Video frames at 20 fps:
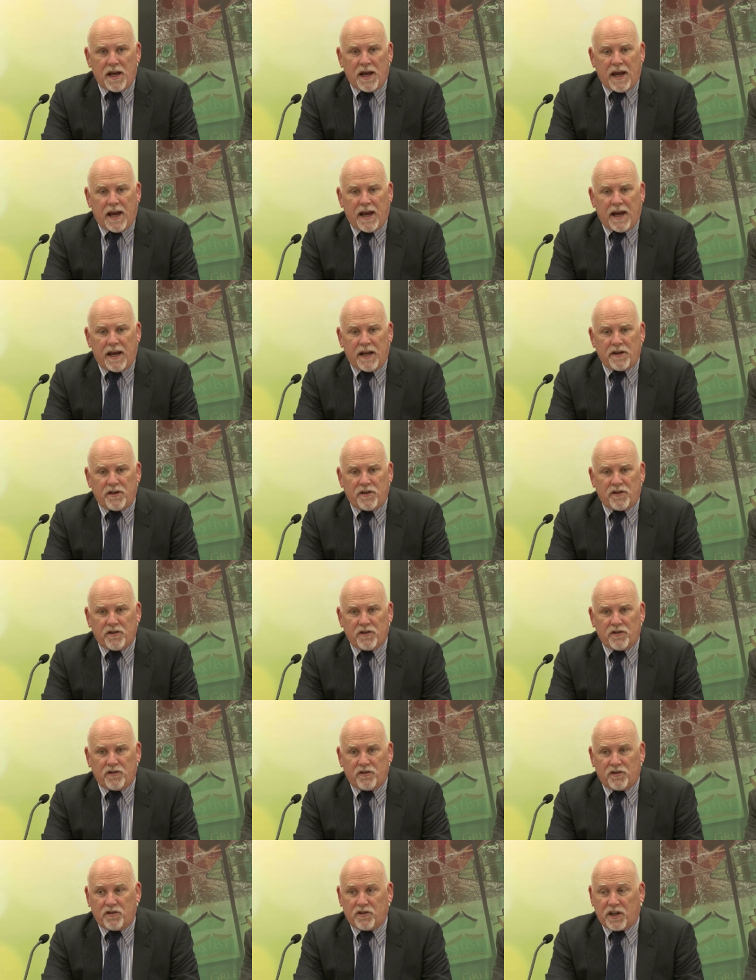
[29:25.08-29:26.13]
and
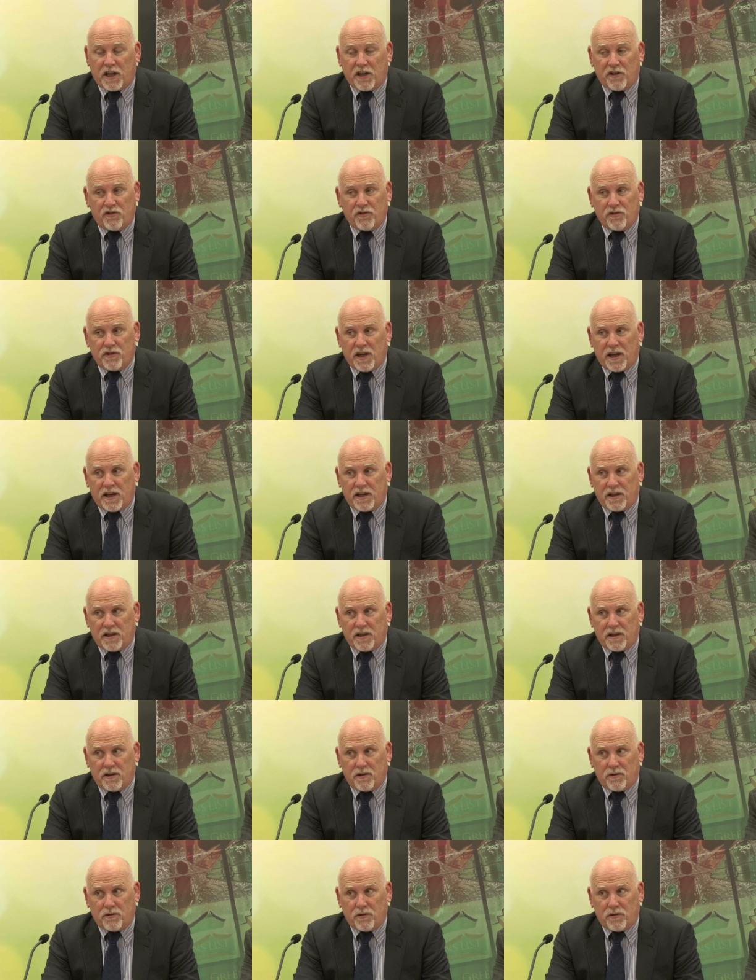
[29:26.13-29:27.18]
can do that
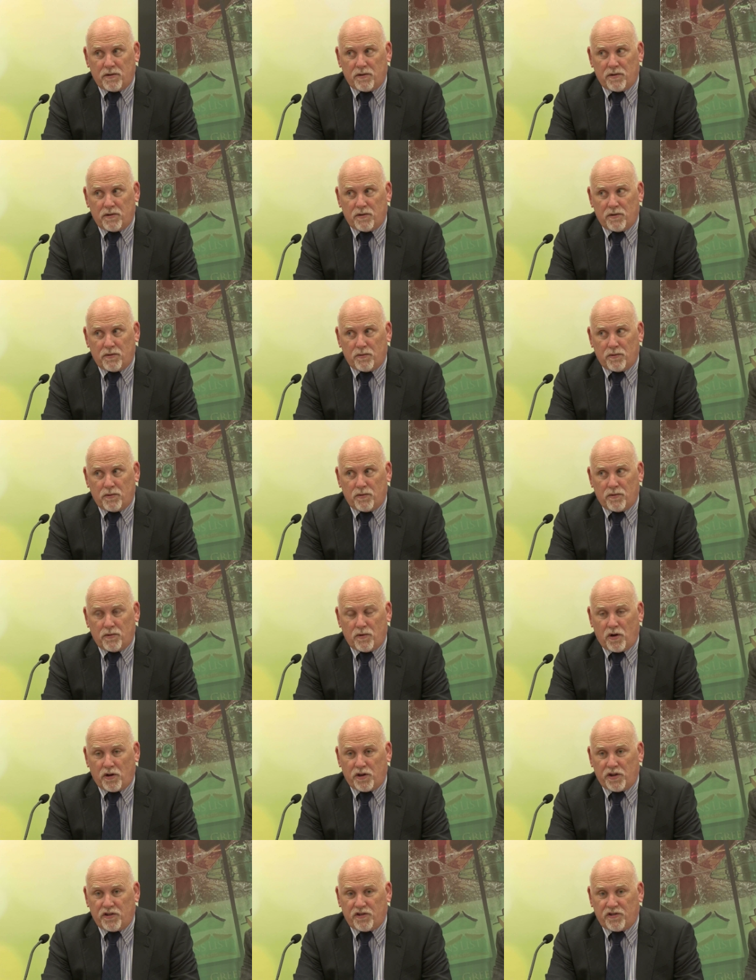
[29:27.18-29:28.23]

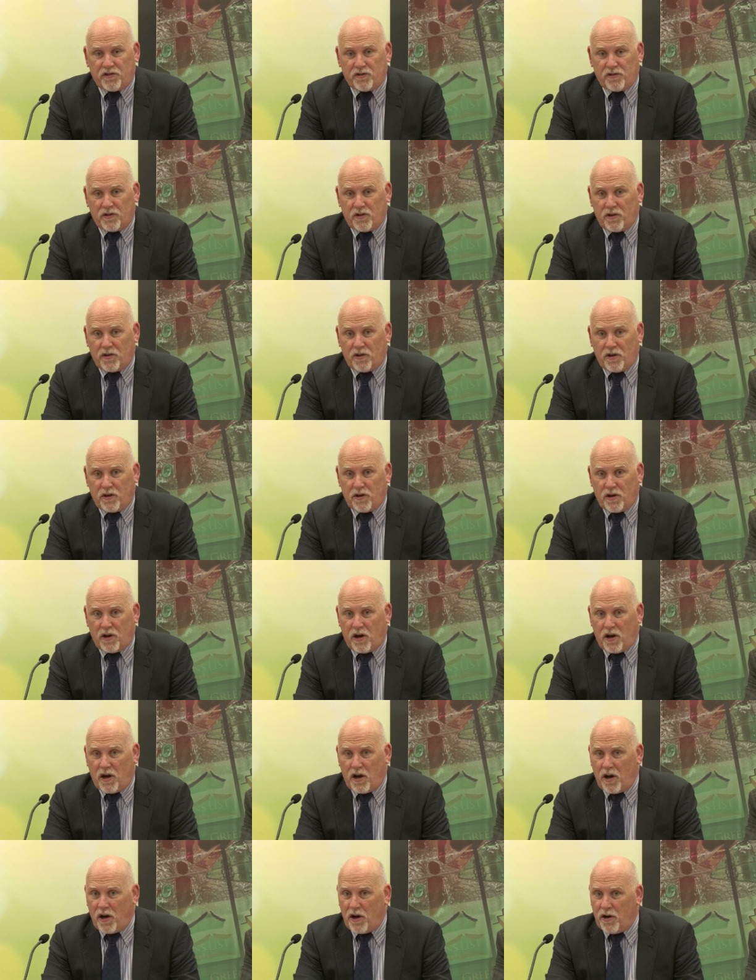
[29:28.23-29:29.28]
on its
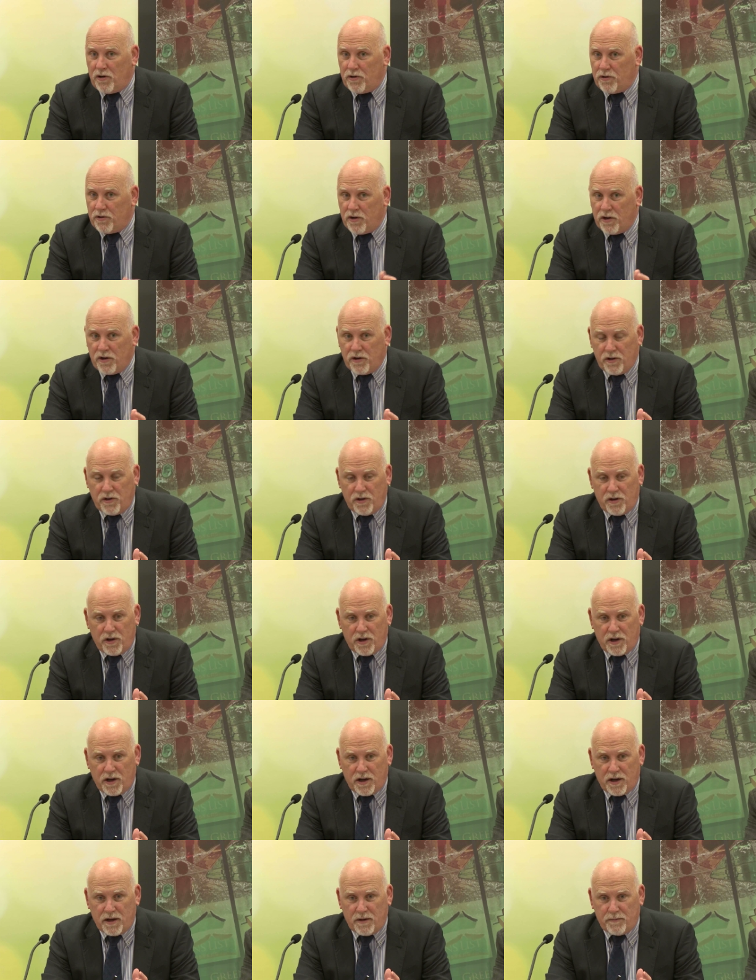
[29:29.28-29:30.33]
own
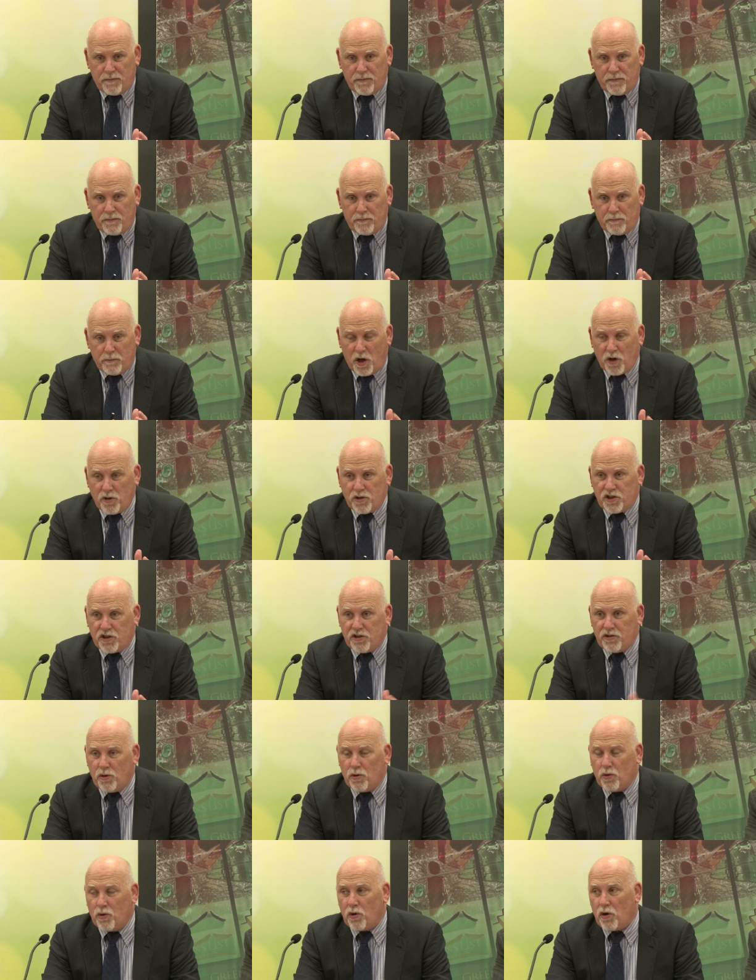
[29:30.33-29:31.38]

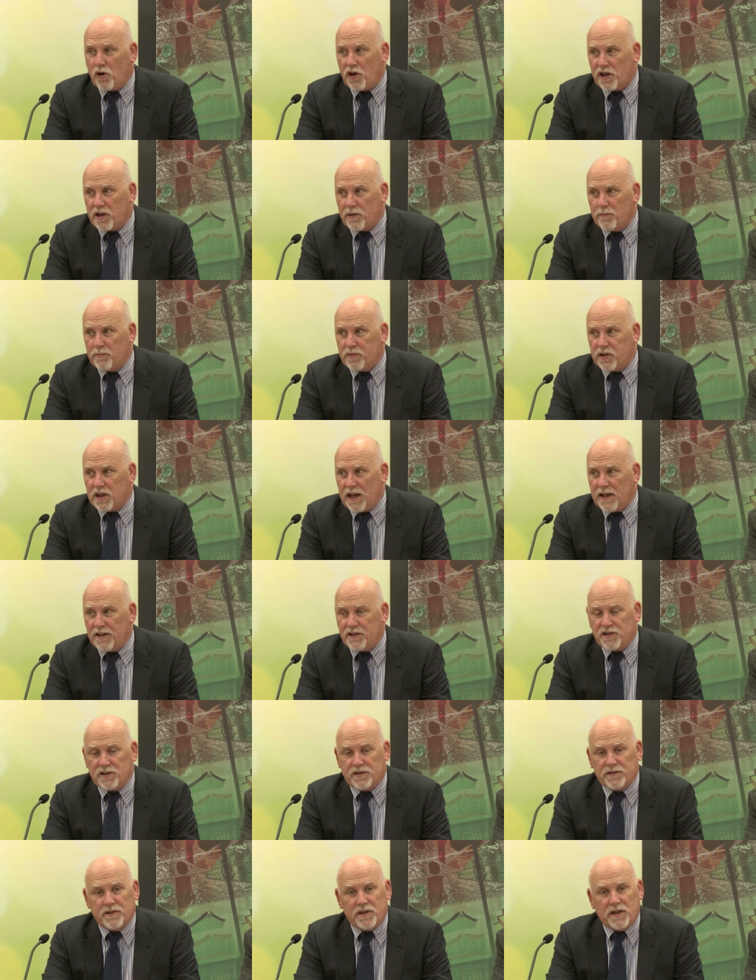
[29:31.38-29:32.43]
motion or on a
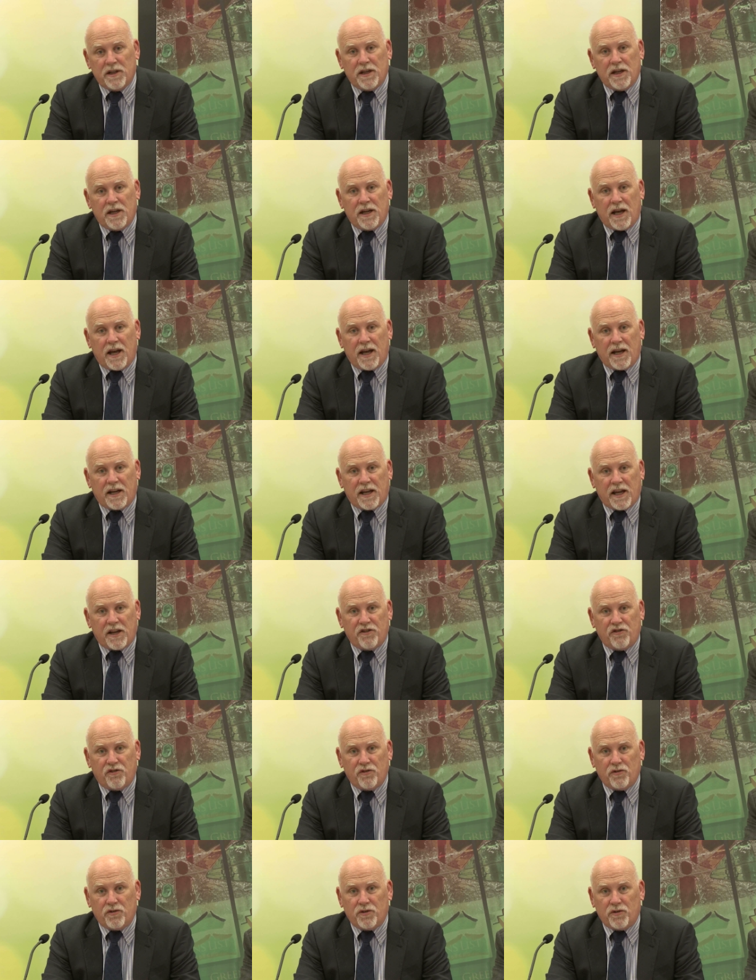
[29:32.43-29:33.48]
complaint, and can
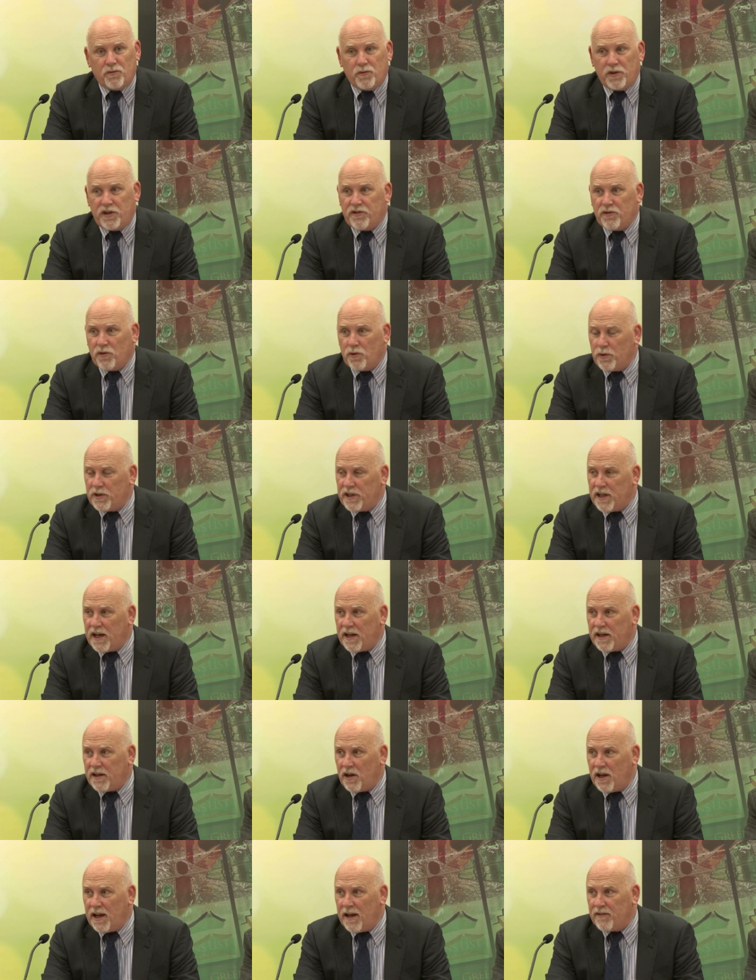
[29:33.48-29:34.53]
do it with or
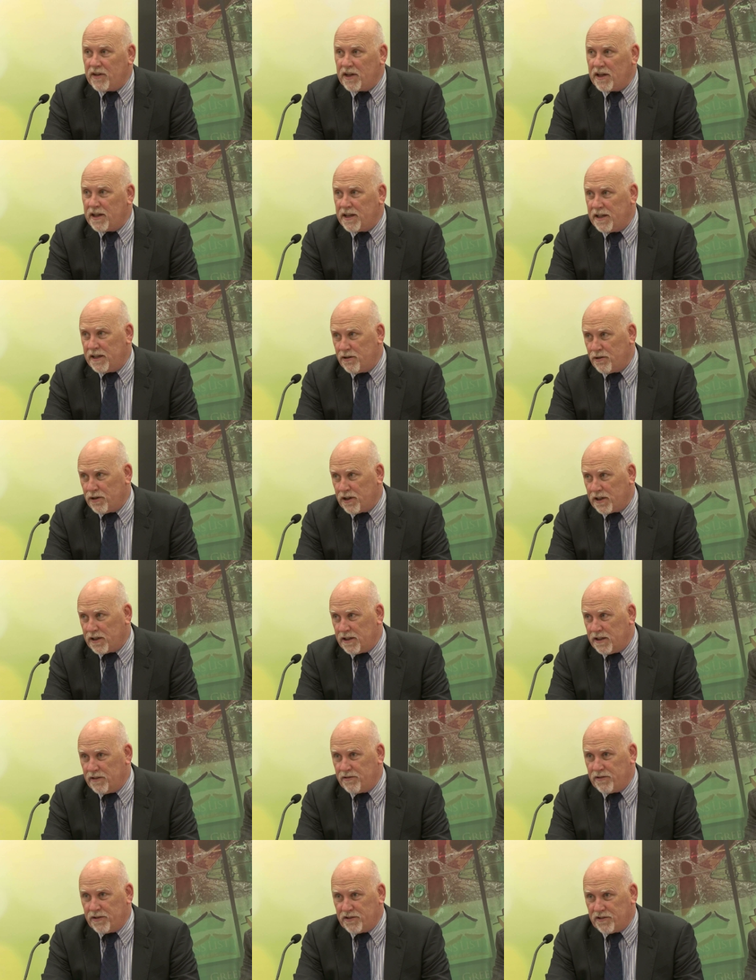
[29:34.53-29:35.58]
without having a hearing
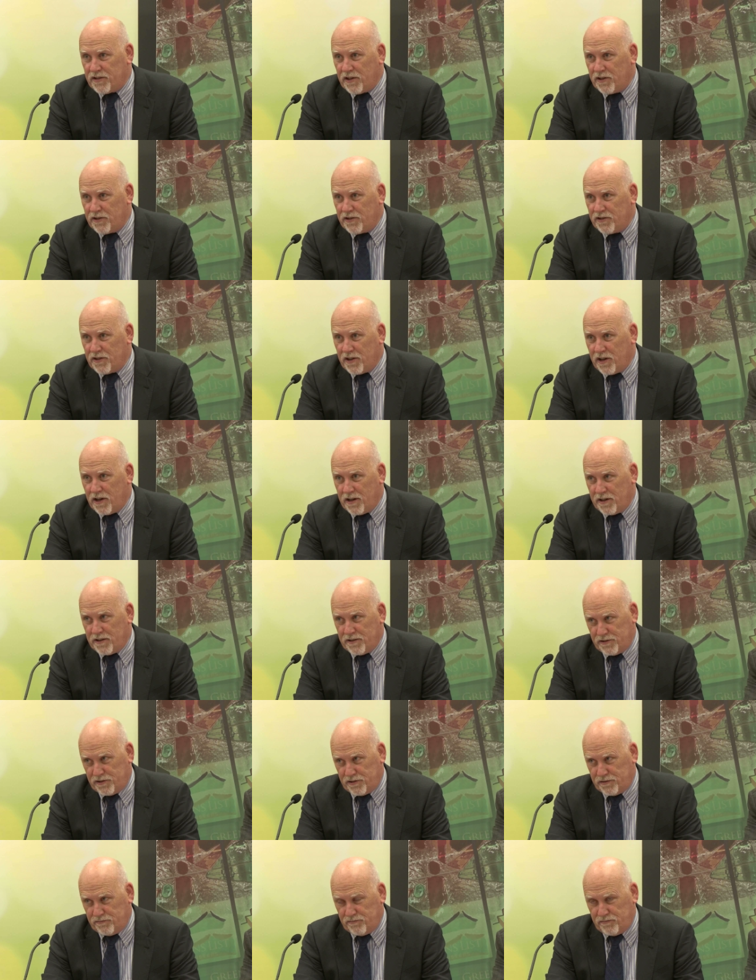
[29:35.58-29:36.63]
if it so
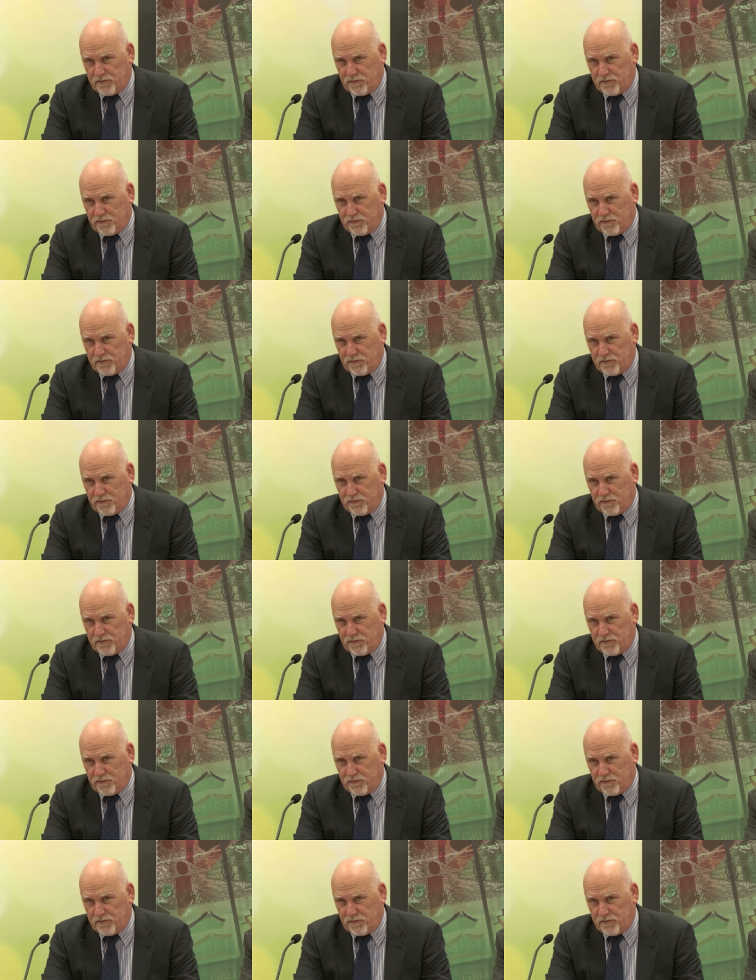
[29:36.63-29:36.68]
desires.